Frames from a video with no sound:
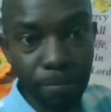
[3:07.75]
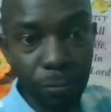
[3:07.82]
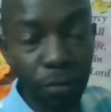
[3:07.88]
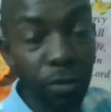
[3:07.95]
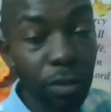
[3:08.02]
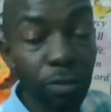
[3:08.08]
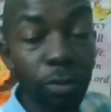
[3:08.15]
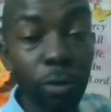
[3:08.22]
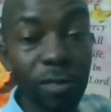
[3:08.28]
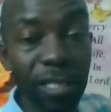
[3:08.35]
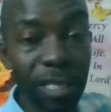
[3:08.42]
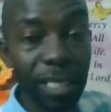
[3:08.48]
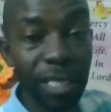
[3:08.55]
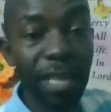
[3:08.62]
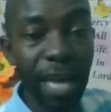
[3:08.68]
You need to
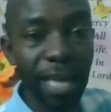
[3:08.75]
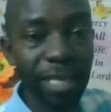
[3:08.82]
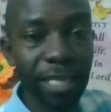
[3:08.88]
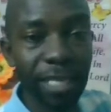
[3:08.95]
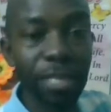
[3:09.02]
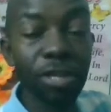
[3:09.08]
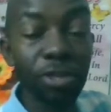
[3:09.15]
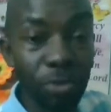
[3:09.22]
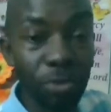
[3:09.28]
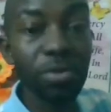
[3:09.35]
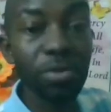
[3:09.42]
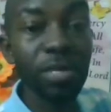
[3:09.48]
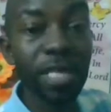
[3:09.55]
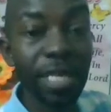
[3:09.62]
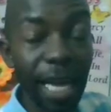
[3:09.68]
consider that.
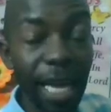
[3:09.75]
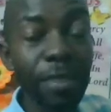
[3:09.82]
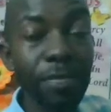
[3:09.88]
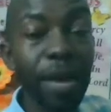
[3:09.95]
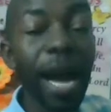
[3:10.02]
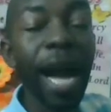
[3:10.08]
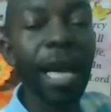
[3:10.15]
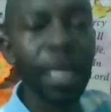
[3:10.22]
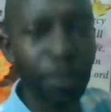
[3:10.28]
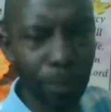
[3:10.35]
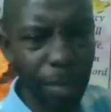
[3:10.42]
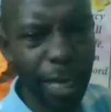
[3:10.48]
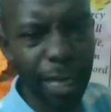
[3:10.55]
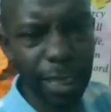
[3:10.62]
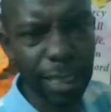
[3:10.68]
Choose the time and
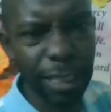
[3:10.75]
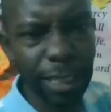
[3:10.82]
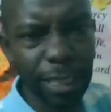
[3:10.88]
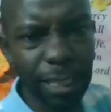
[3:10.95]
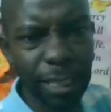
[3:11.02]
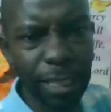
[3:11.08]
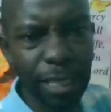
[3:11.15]
place.